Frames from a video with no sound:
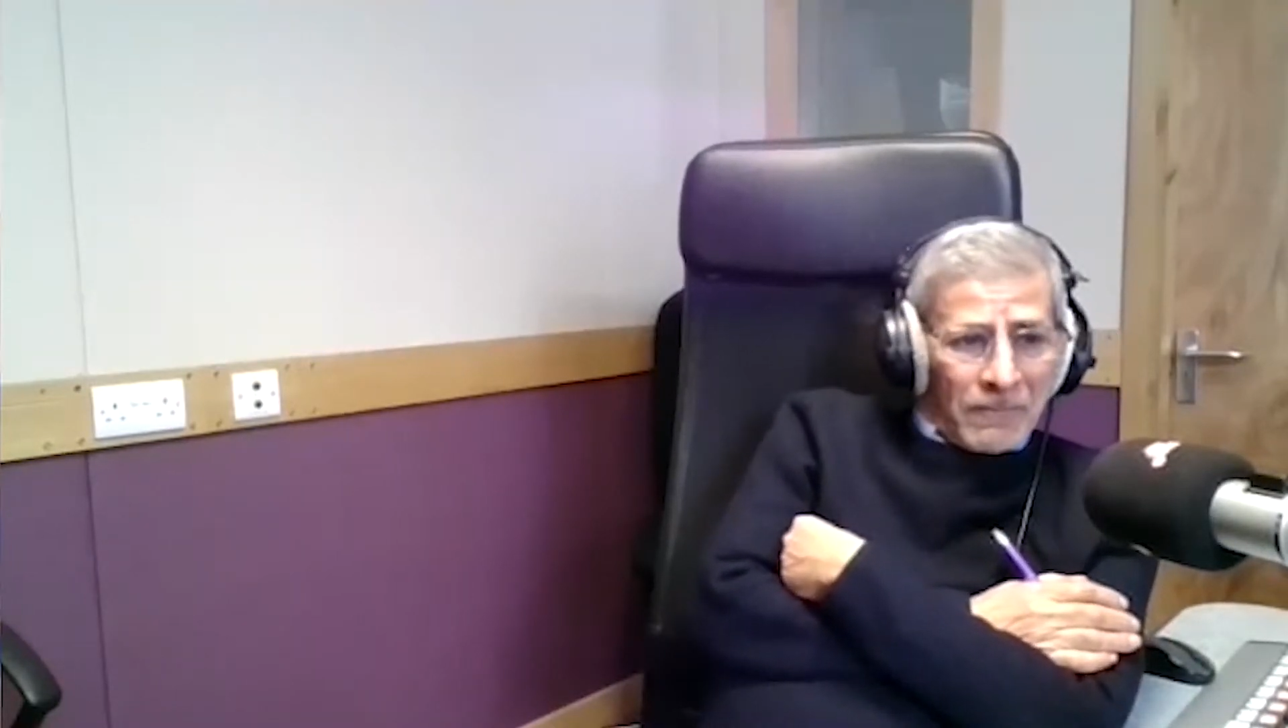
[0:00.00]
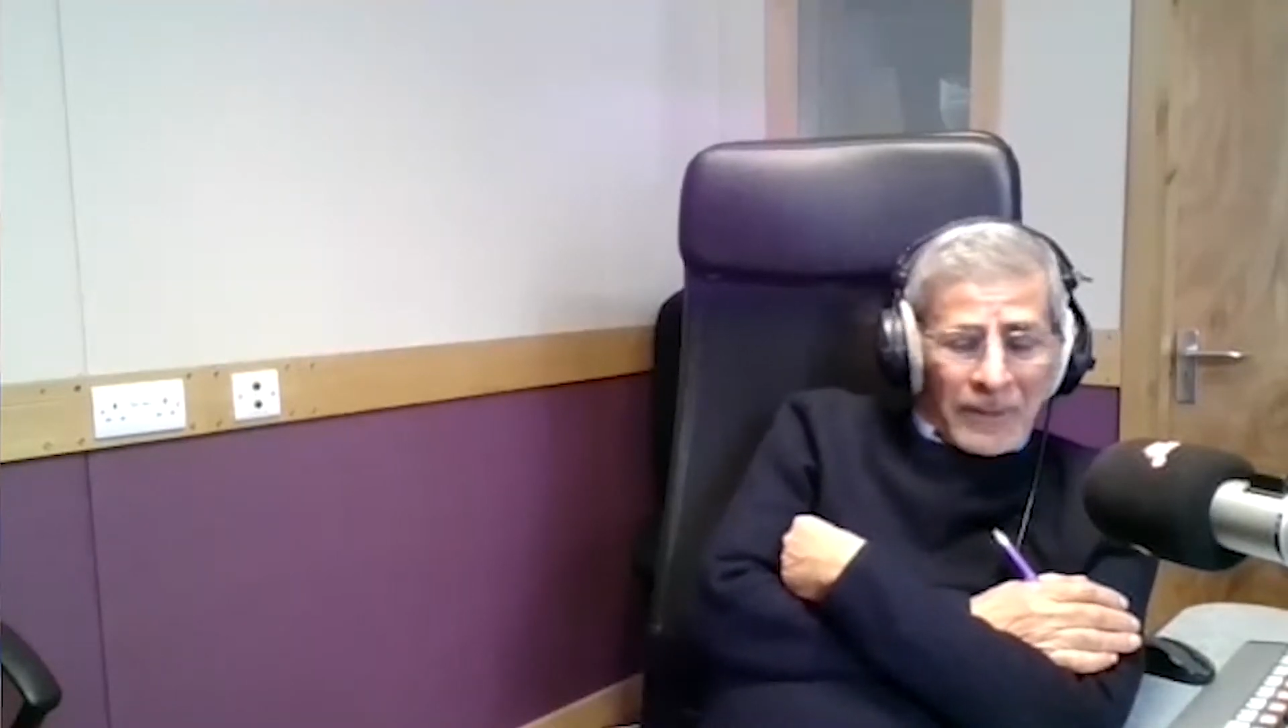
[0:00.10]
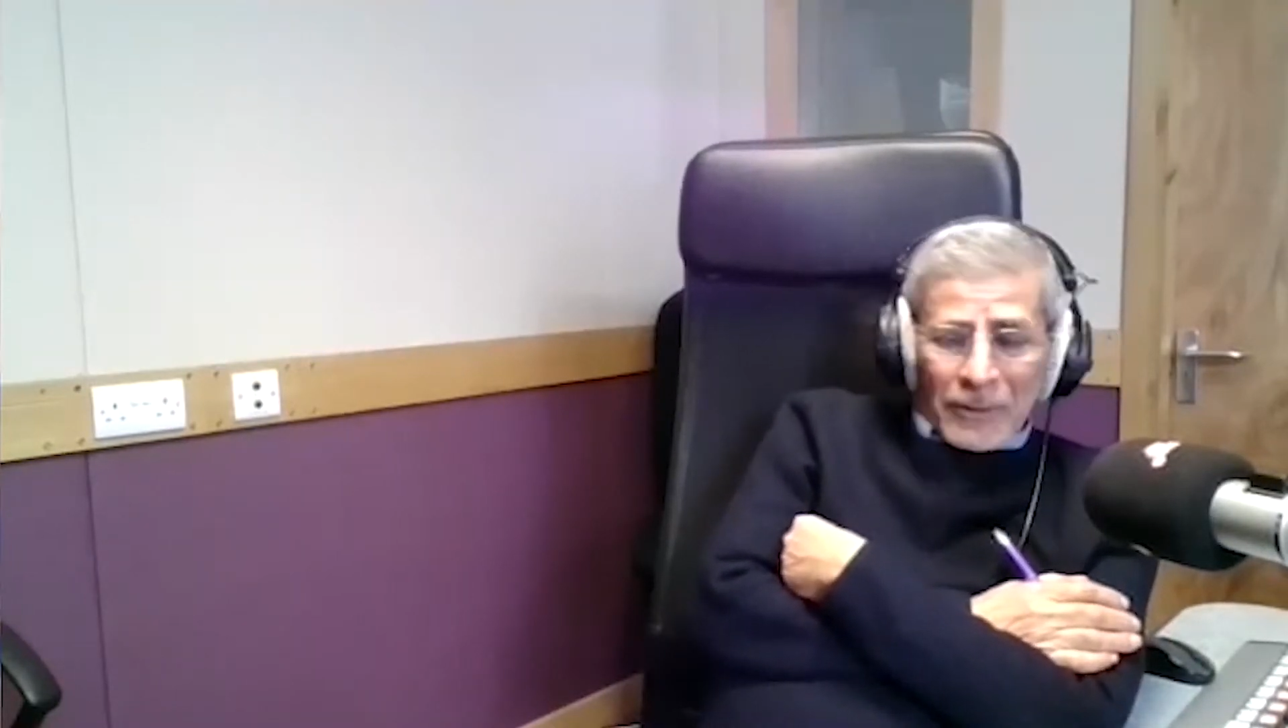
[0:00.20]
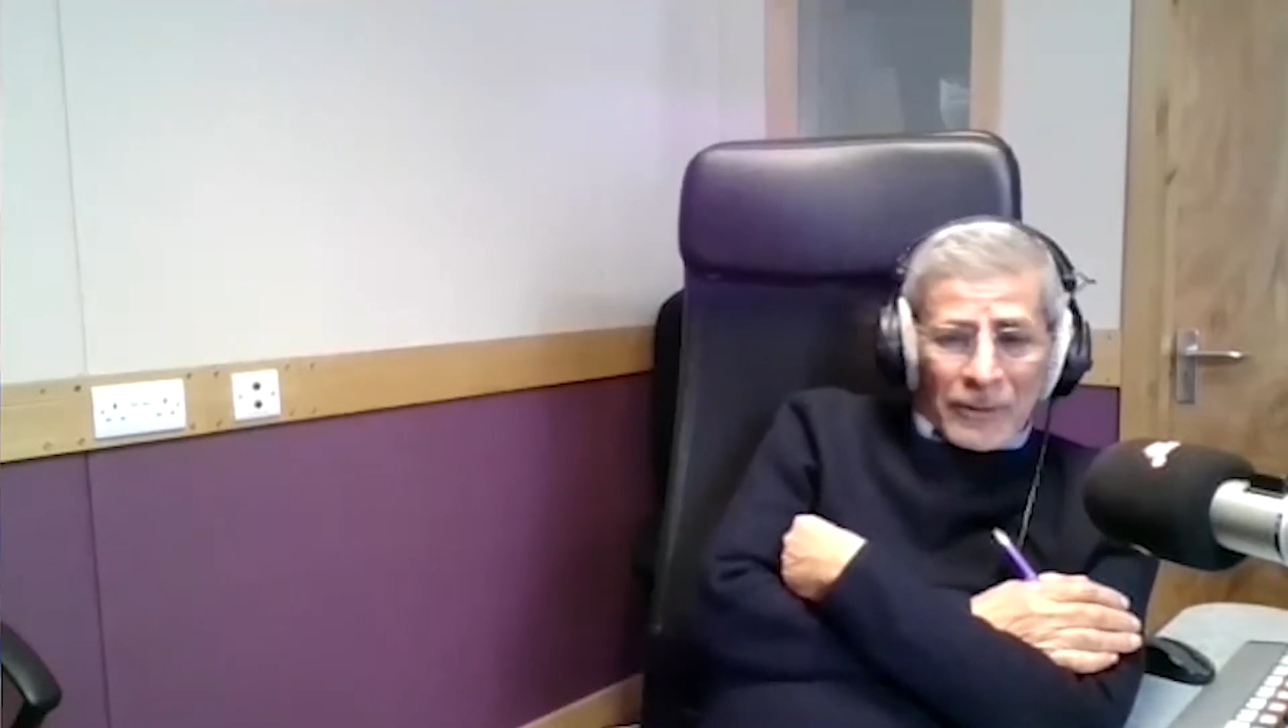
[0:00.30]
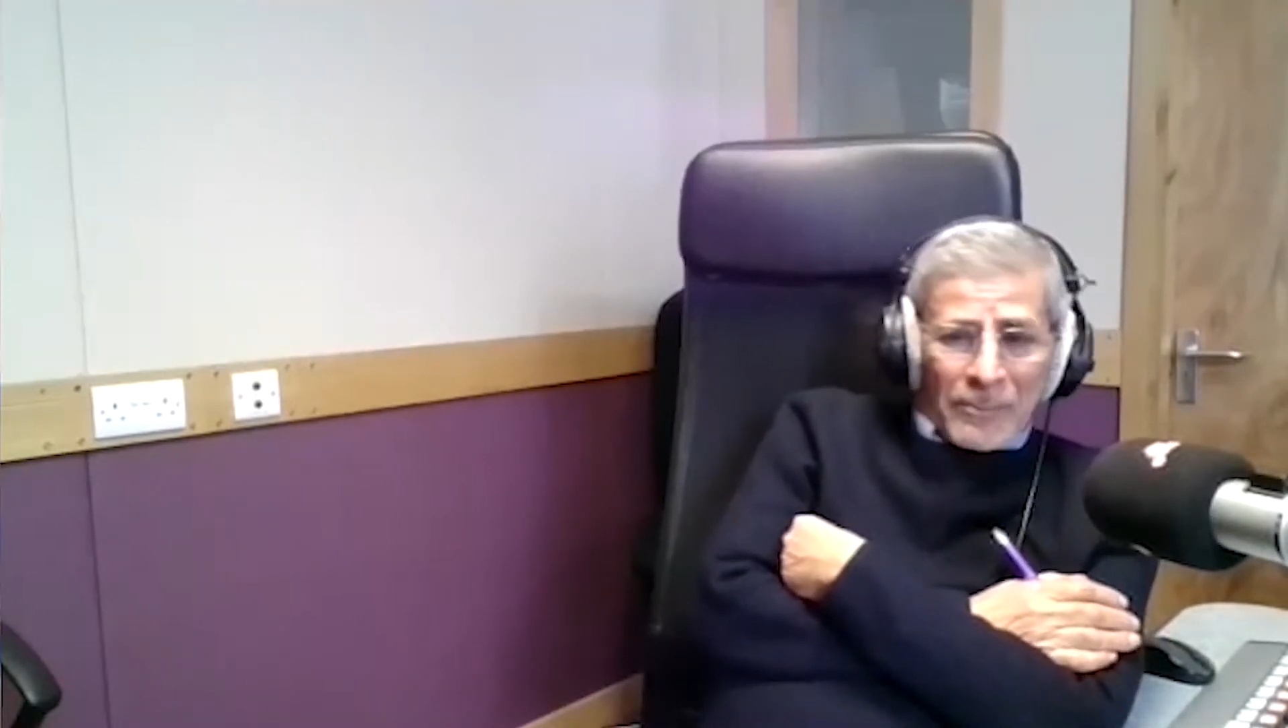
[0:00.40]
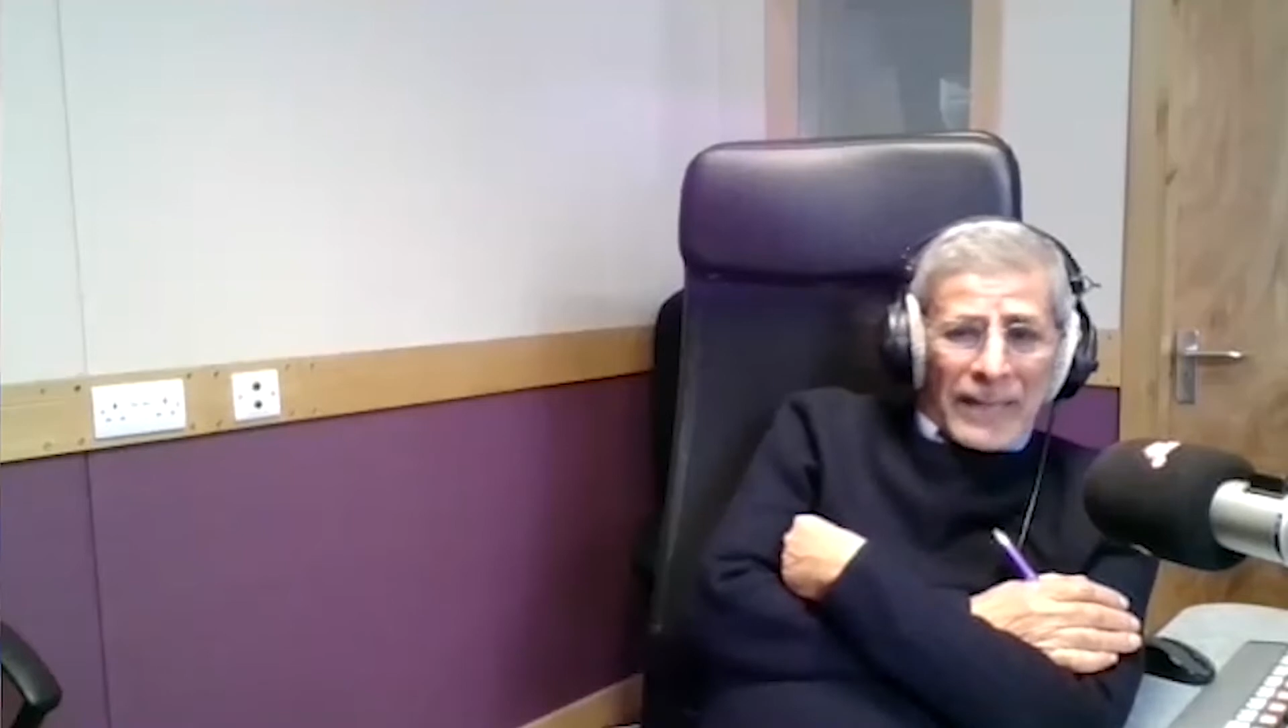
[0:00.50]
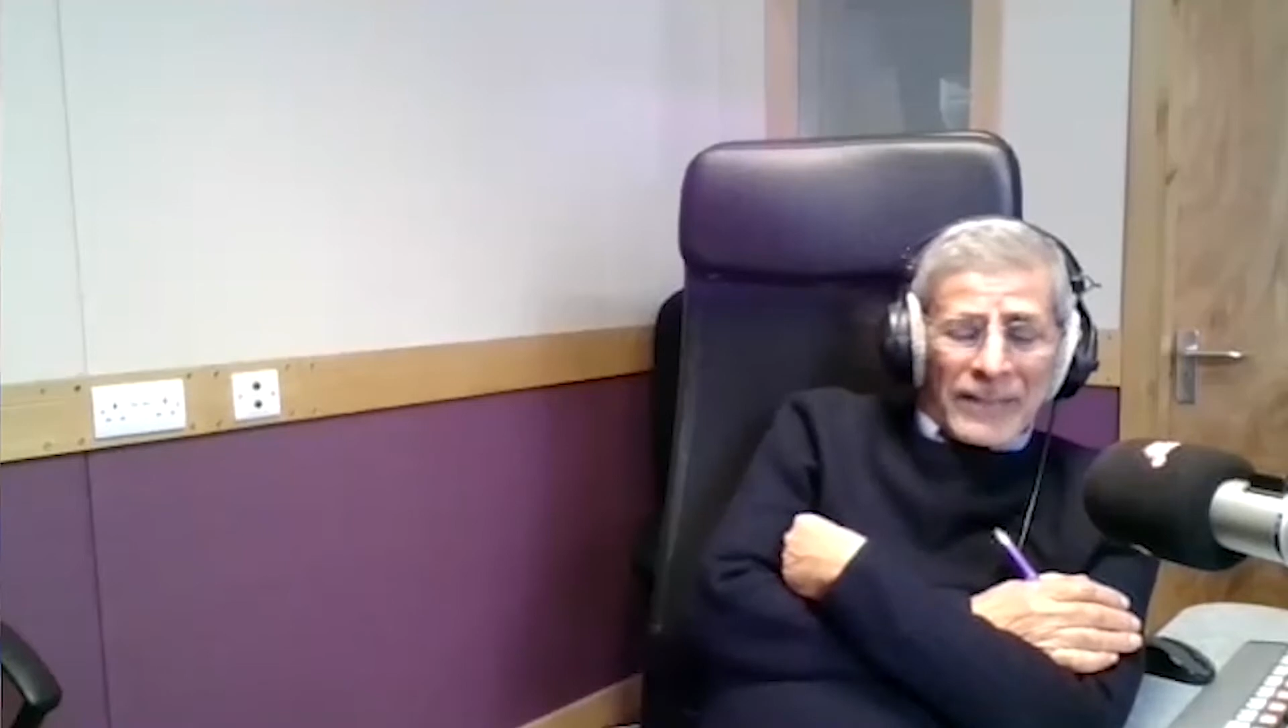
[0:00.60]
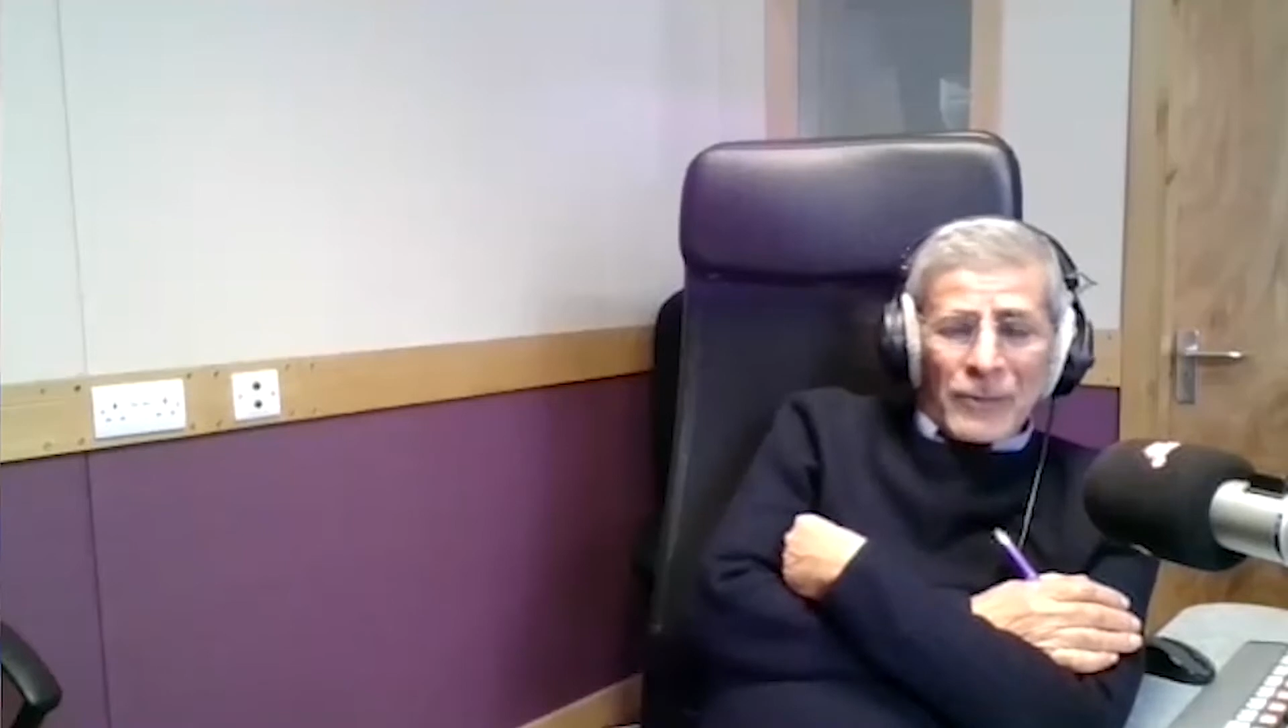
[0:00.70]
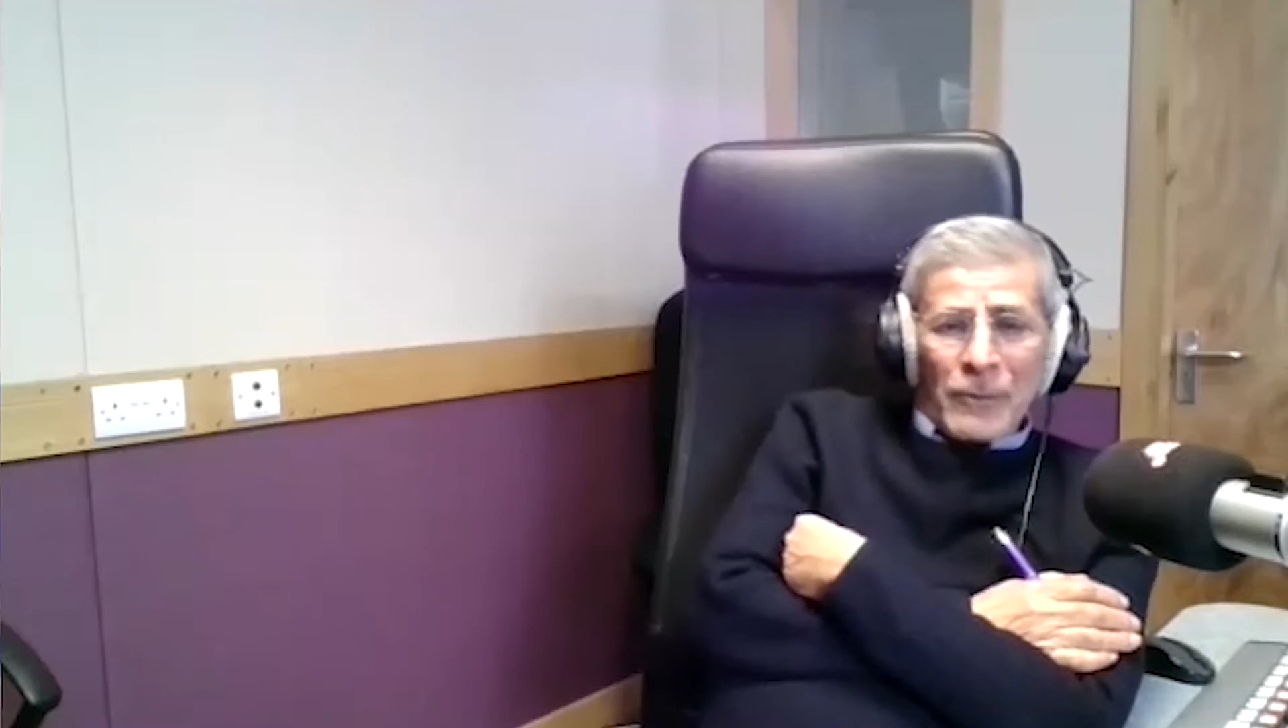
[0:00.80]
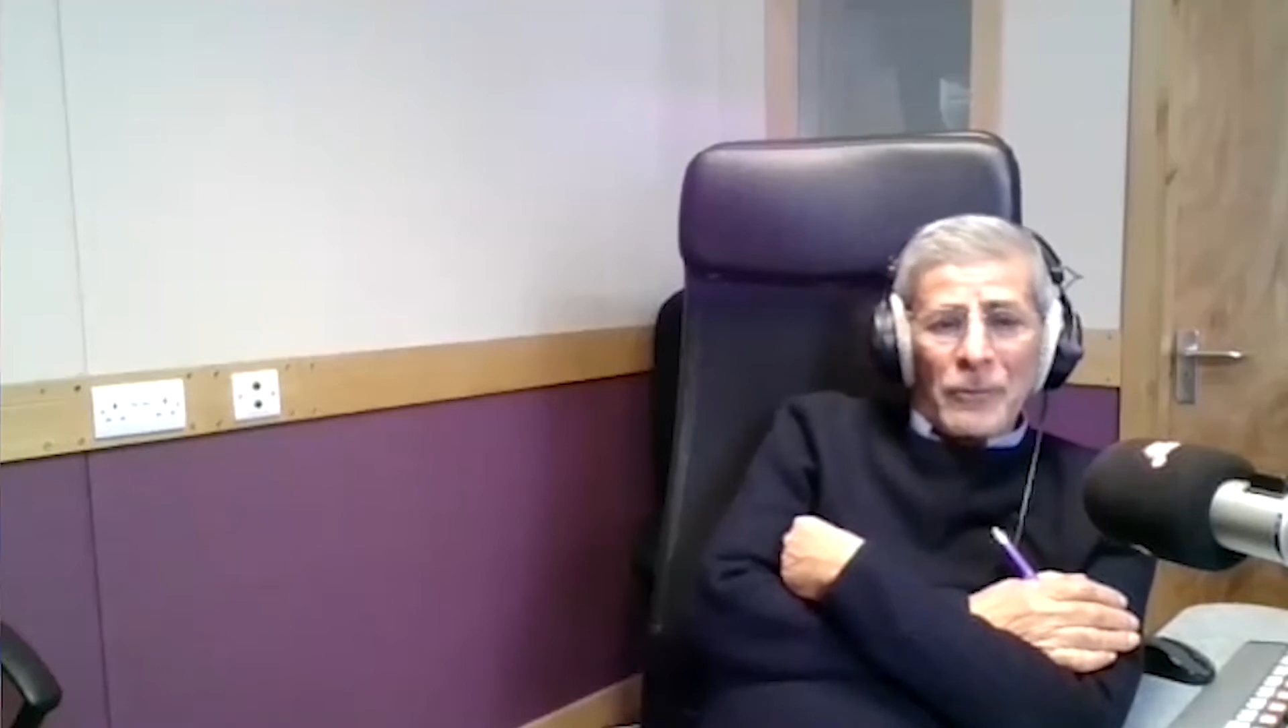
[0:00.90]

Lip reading: men is going